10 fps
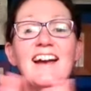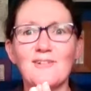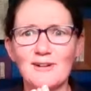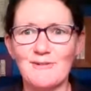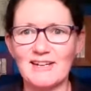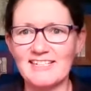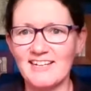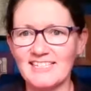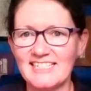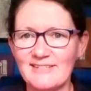I qualified in
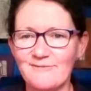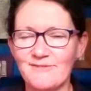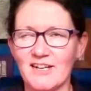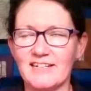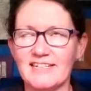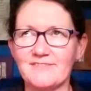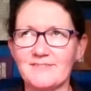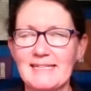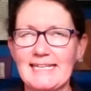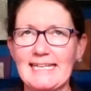95.
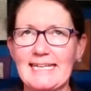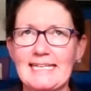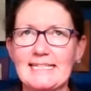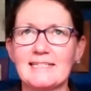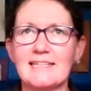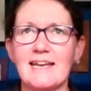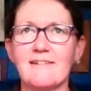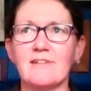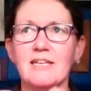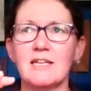Yeah,
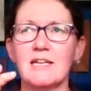scary.